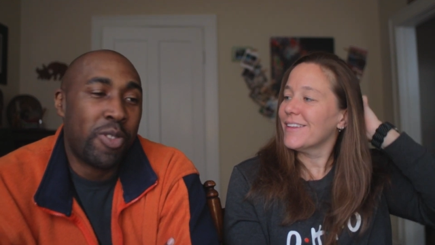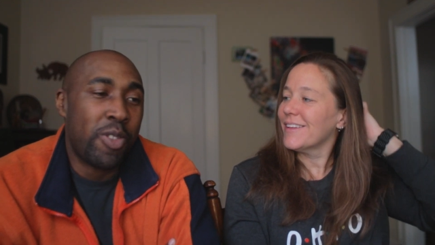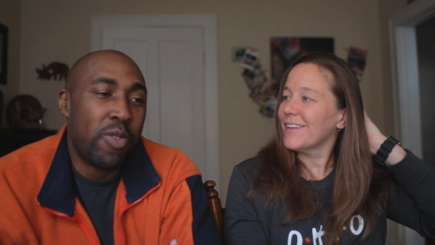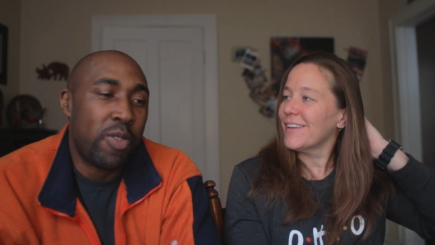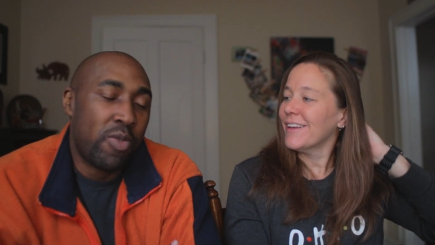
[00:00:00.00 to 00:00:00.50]
Speaker 1: was the only
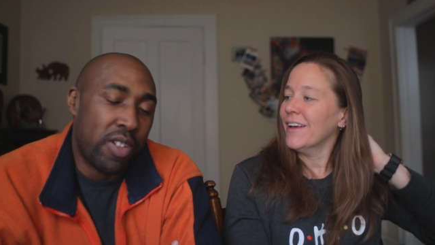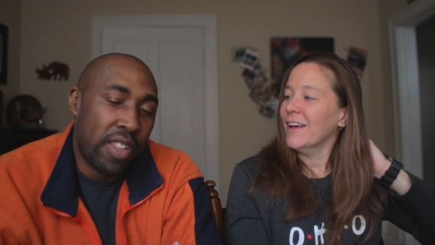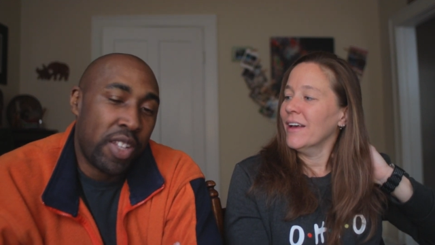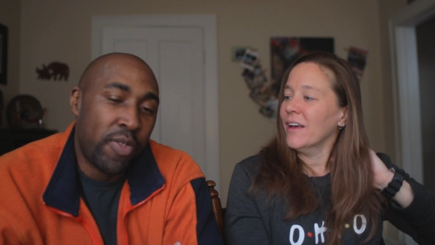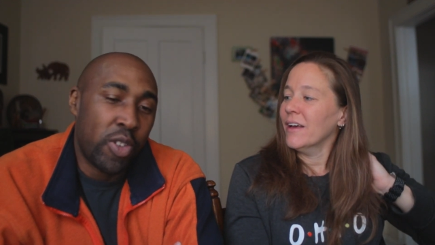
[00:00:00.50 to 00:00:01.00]
one. Well,
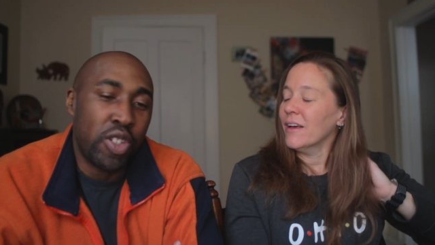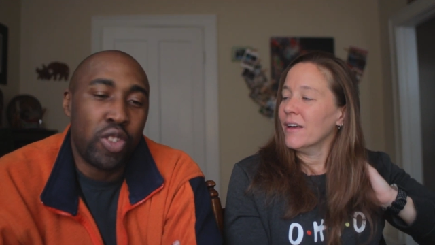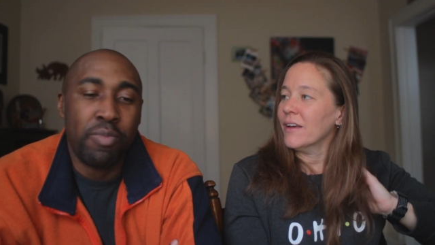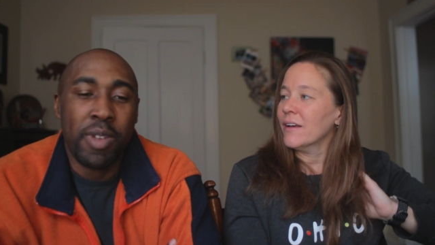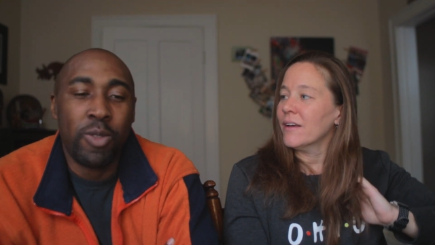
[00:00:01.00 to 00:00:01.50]
this version of
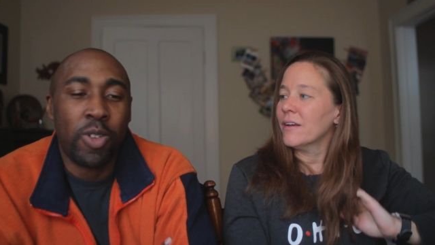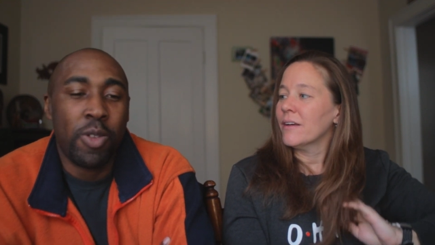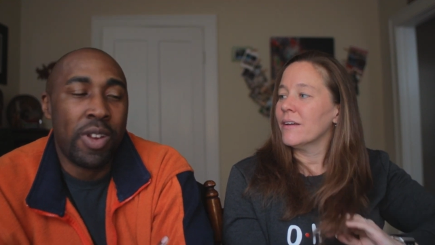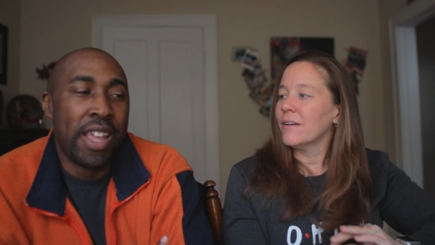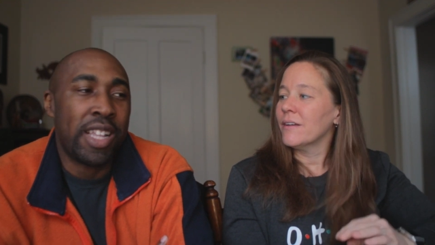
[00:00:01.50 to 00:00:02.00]
Superman was the only
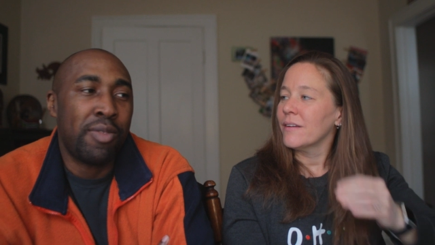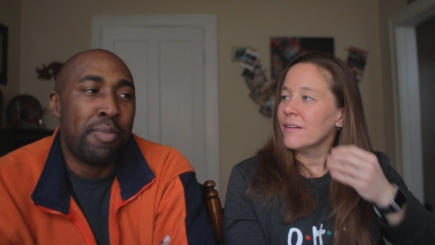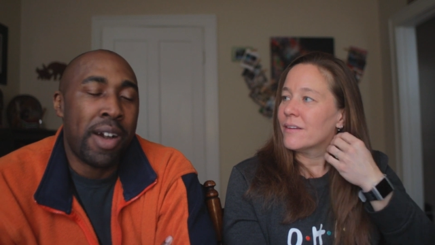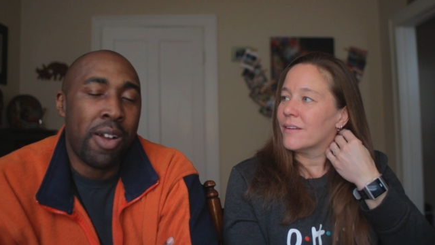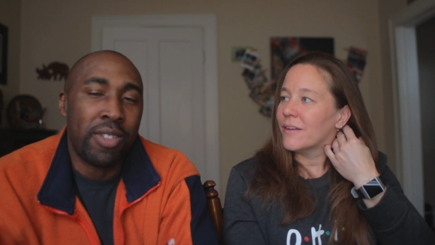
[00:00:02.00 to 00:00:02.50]
one that had
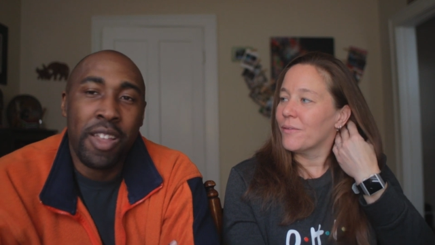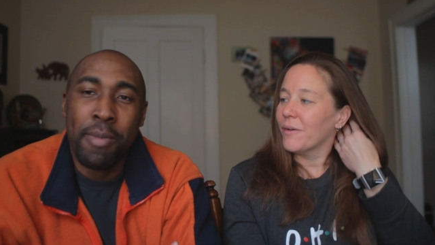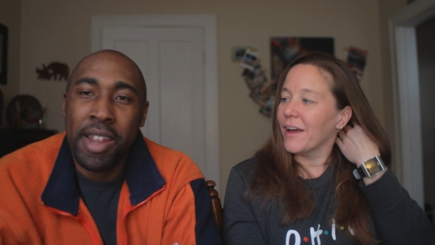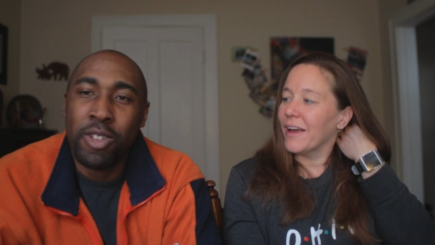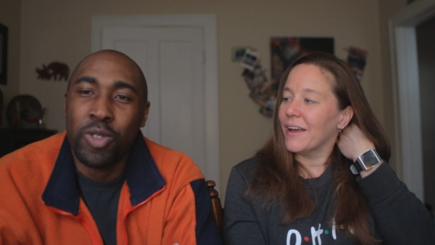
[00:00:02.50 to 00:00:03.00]
superpowers. Everybody
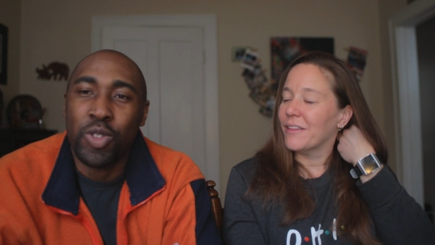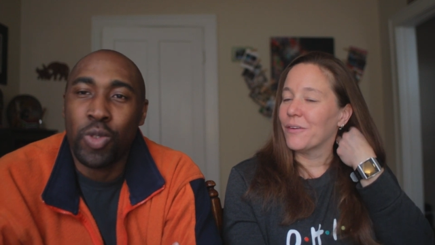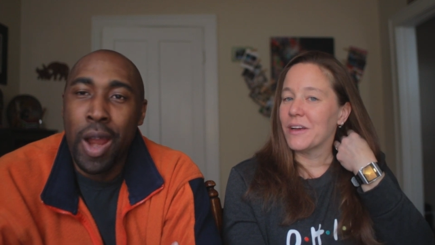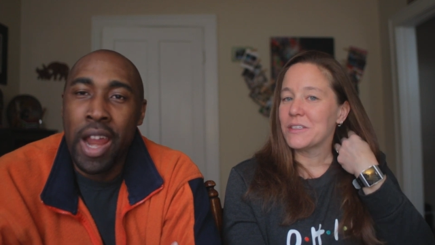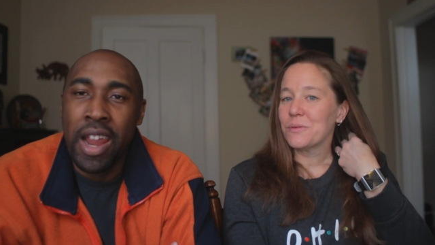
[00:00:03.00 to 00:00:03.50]
right. The
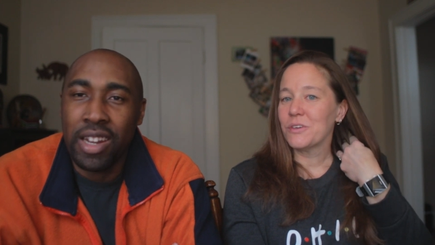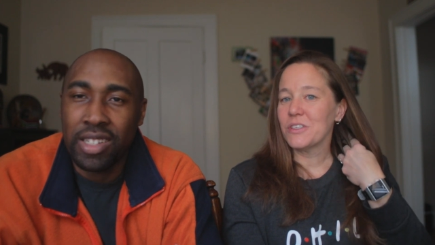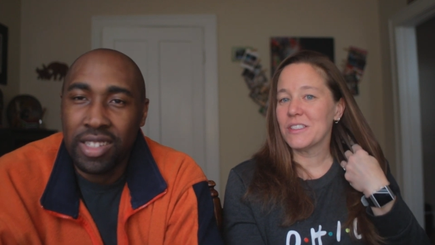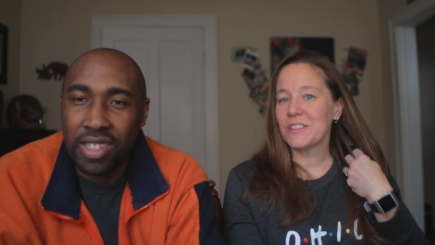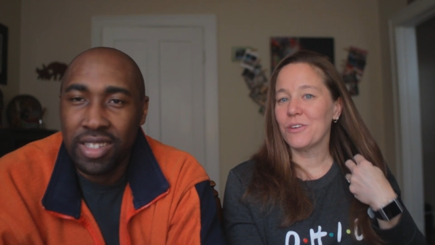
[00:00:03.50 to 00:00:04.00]
rest were
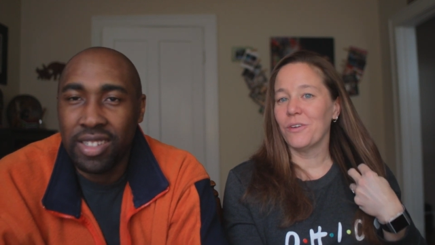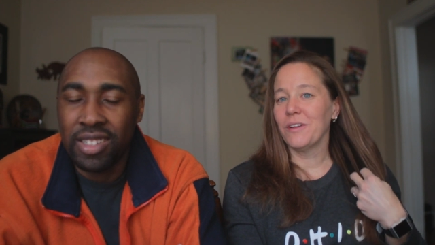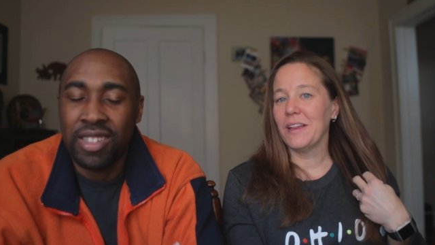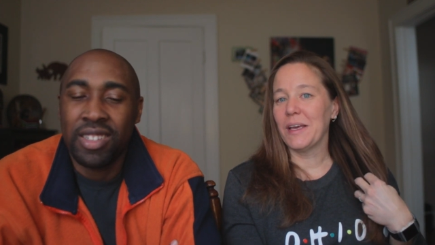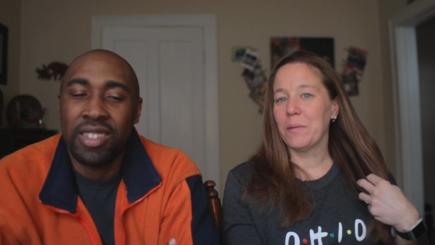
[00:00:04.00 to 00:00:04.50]
Speaker 2: just
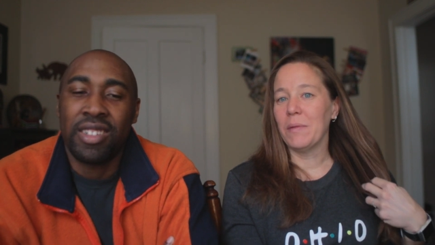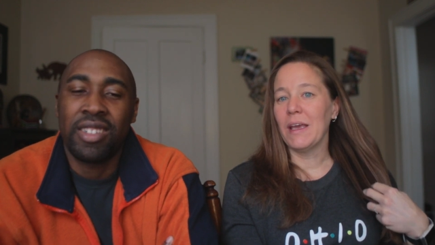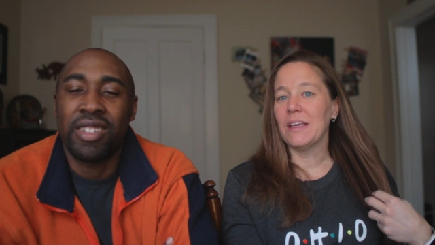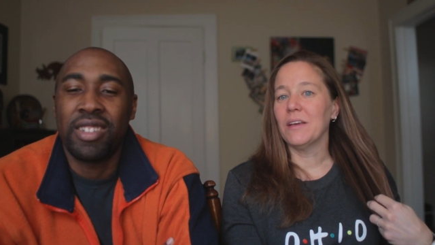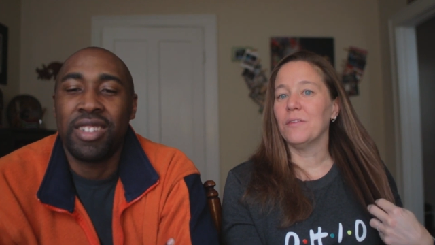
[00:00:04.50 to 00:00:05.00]
totally like
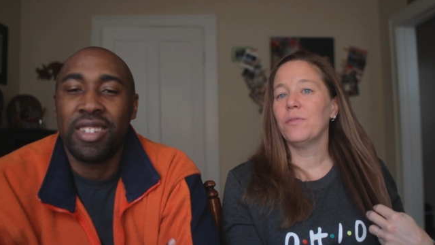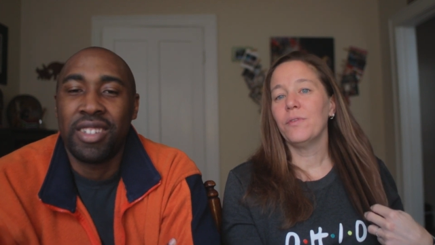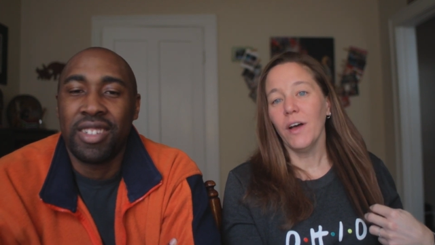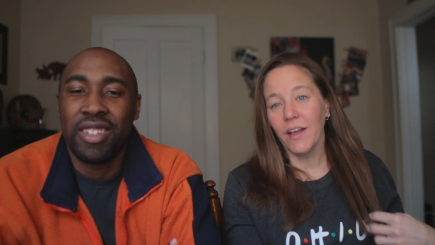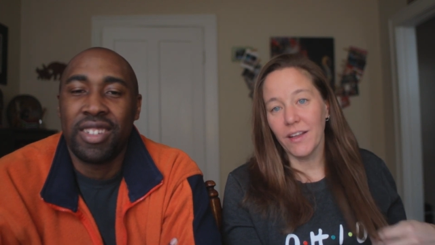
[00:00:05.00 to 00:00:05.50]
making
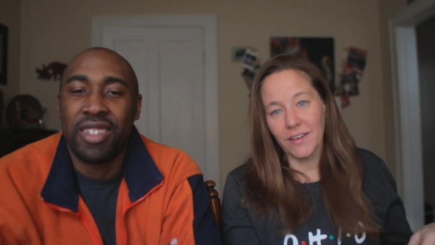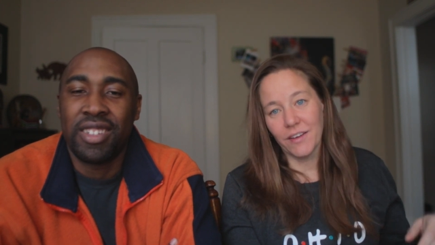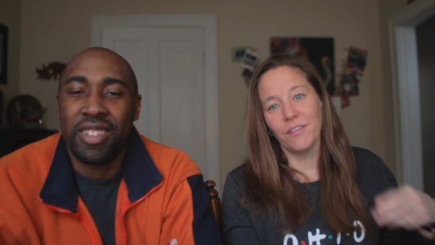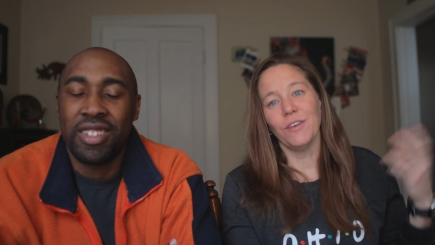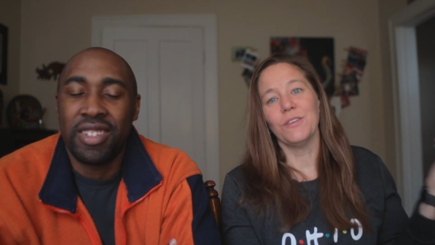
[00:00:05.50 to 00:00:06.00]
fun
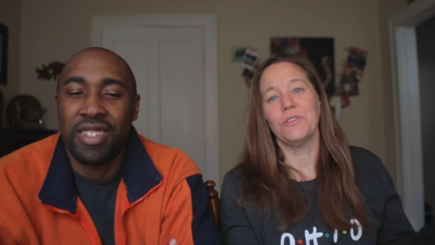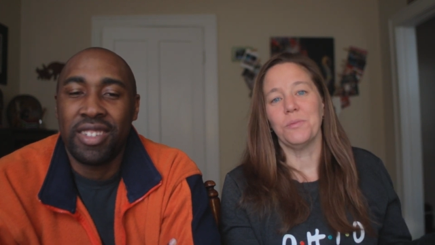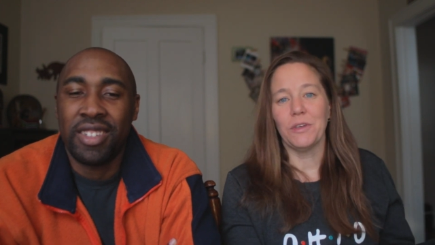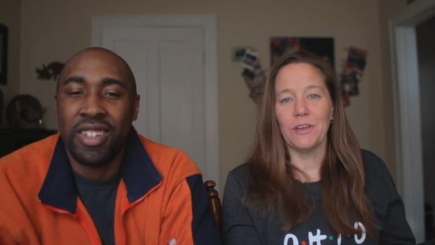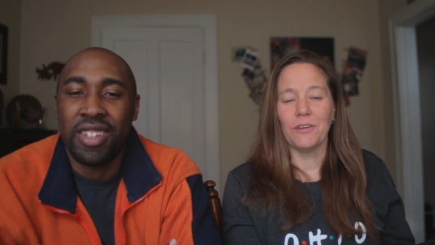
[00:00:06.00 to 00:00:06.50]
of those
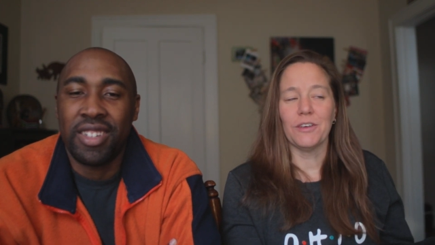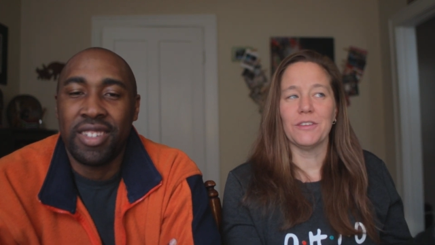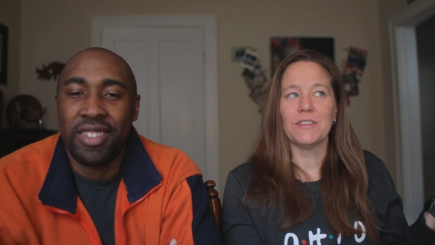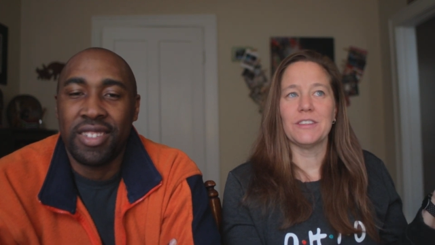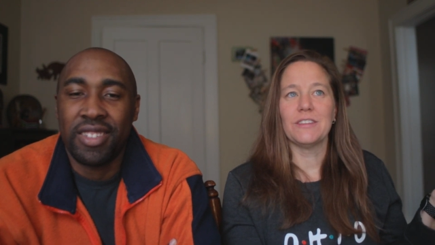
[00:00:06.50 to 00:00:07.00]

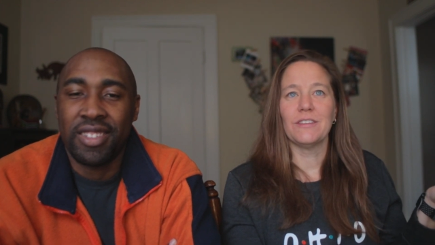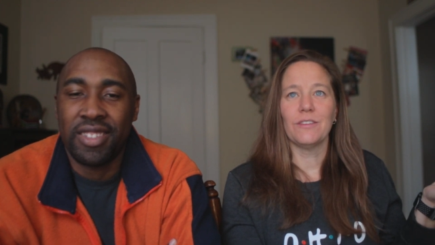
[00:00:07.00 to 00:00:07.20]
superheroes.